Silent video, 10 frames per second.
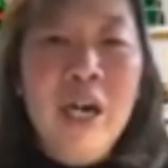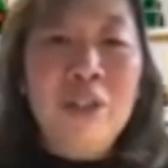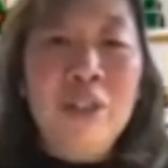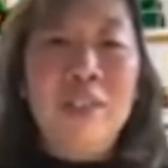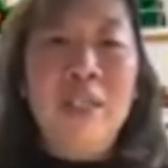
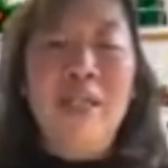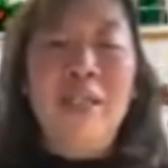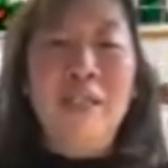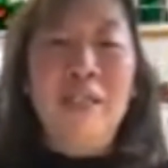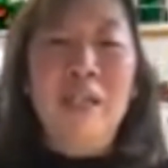our
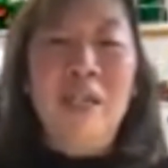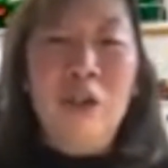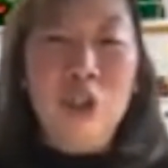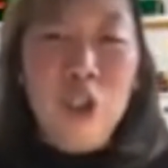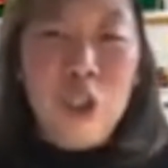society and
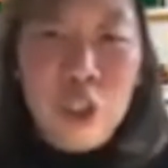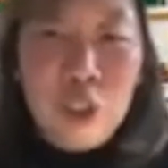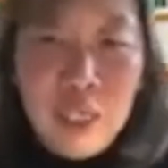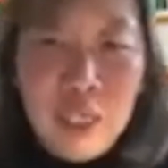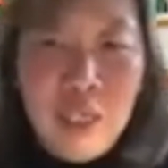our churches
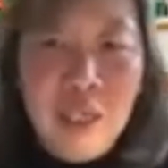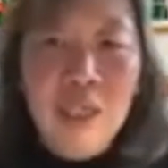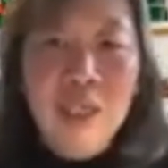today